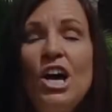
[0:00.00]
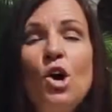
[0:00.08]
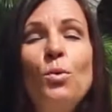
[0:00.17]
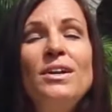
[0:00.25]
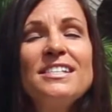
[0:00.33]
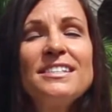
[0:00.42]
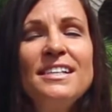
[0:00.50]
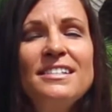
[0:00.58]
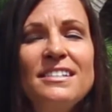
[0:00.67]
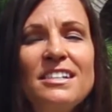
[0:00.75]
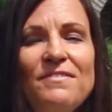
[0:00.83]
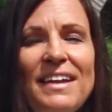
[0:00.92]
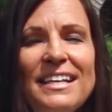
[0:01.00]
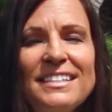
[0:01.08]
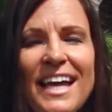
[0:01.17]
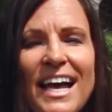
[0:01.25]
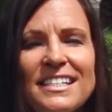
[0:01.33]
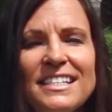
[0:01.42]
We just listed a
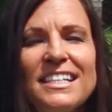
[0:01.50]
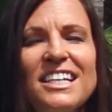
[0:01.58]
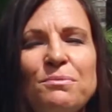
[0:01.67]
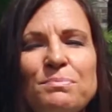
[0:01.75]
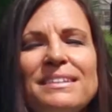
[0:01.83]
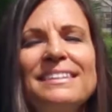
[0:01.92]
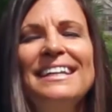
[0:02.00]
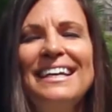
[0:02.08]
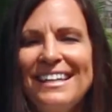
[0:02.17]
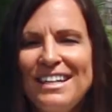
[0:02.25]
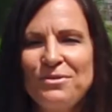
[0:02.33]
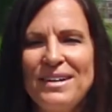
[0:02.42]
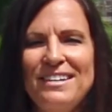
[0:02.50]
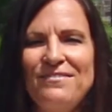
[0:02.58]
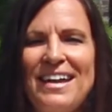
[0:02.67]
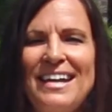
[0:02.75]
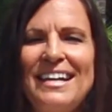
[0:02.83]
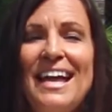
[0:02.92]
fantastic, completely
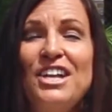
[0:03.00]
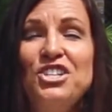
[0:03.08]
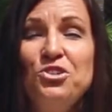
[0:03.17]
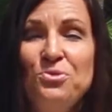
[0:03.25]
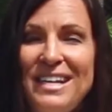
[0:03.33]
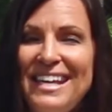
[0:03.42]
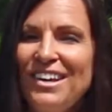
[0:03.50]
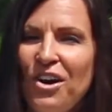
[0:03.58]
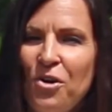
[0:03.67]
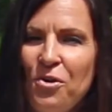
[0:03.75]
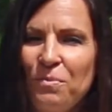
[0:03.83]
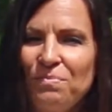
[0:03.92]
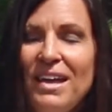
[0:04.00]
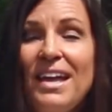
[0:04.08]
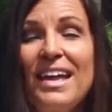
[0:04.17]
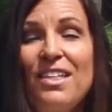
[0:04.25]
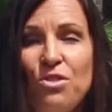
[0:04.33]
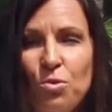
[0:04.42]
renovated and unique home
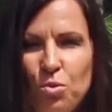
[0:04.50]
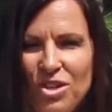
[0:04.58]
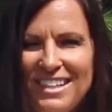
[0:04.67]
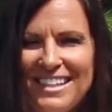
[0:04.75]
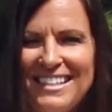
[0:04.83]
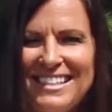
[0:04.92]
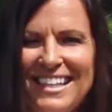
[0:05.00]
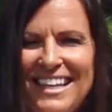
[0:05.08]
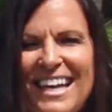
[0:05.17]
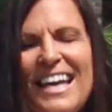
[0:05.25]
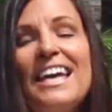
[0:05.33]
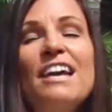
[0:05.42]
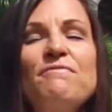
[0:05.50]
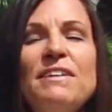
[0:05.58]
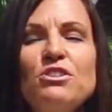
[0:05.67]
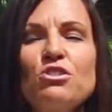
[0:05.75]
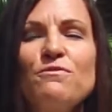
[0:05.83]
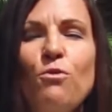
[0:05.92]
in The Woods. It
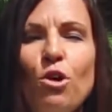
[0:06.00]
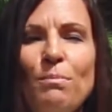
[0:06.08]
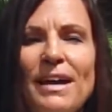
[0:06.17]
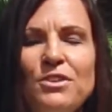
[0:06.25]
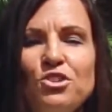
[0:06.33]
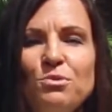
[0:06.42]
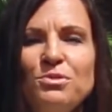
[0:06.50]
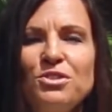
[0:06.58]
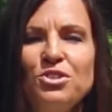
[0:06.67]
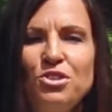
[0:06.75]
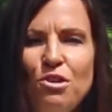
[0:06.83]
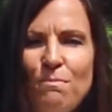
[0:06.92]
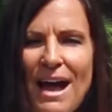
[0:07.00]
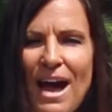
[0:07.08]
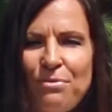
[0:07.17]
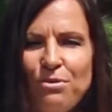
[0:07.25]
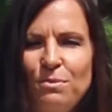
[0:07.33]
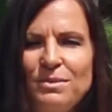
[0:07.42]
features four bedrooms, two
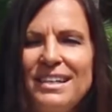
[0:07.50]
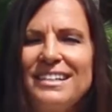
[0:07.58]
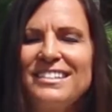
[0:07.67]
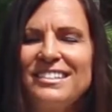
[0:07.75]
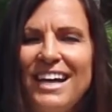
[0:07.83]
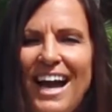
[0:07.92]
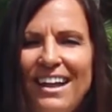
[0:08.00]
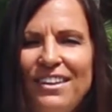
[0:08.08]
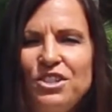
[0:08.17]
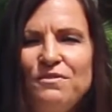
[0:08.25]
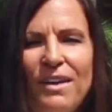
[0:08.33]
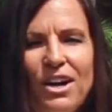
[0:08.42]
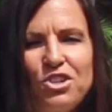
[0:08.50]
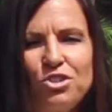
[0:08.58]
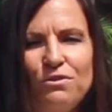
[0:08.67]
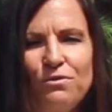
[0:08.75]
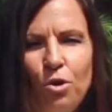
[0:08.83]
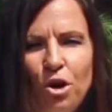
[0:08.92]
bathrooms, a stylish functional
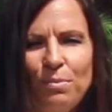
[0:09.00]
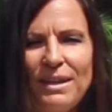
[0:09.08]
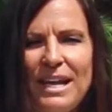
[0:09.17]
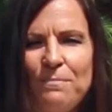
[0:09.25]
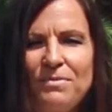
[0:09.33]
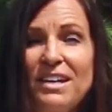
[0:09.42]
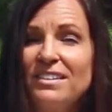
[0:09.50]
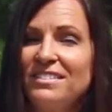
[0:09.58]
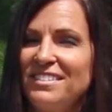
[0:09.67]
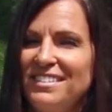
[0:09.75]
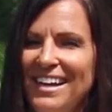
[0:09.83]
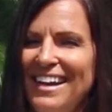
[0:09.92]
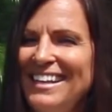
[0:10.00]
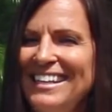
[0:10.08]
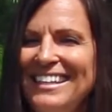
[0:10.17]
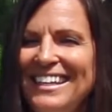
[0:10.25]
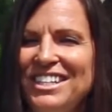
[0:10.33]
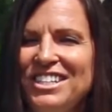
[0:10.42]
floor plan, stunning
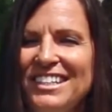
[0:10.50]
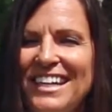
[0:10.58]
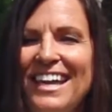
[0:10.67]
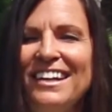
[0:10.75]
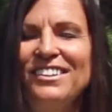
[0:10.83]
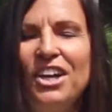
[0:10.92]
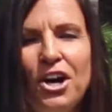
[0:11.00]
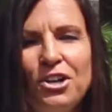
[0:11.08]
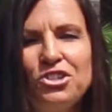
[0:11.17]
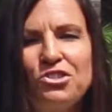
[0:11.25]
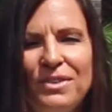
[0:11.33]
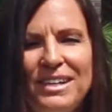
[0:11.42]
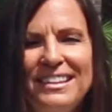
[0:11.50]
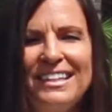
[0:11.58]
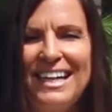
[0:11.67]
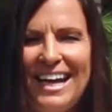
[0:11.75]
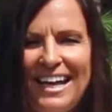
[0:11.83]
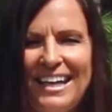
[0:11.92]
kitchen, and a large screen
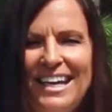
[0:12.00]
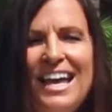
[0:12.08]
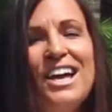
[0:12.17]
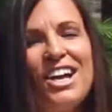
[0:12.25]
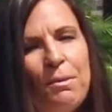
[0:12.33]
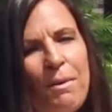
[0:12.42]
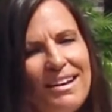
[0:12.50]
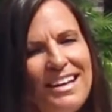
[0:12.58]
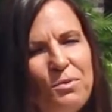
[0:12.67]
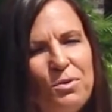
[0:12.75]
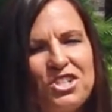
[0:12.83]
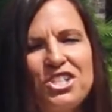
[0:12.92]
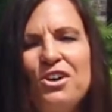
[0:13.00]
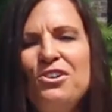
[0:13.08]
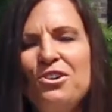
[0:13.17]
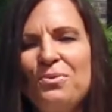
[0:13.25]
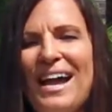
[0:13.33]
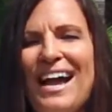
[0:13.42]
lanai. Come on in, we'll show you
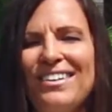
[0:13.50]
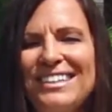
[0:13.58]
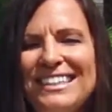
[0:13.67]
around.